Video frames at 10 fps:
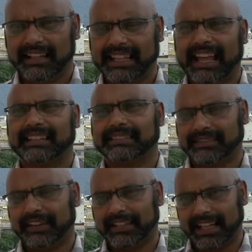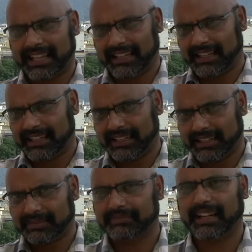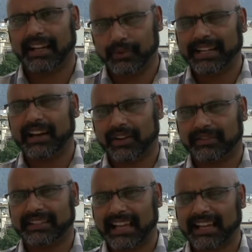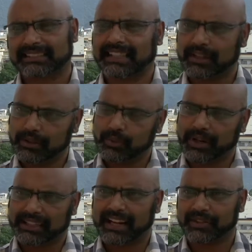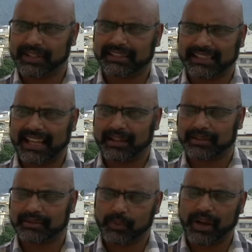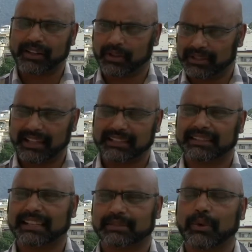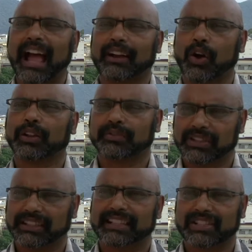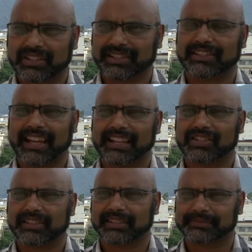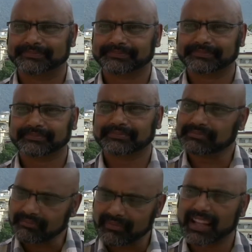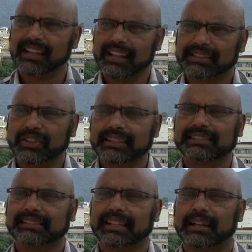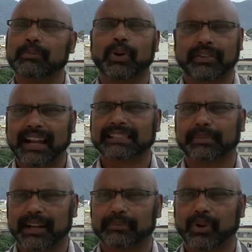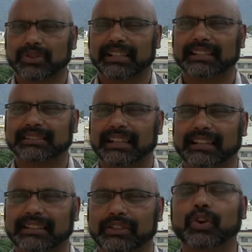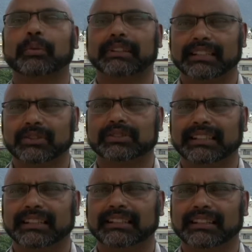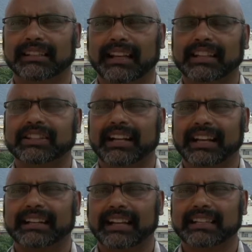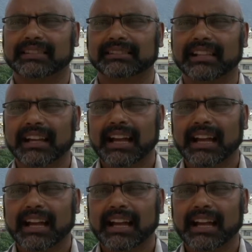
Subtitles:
get every day a readout of the text and what country is saying what, or has called for deletions and changes. So this is a more transparent process than you normally do see at the United Nations.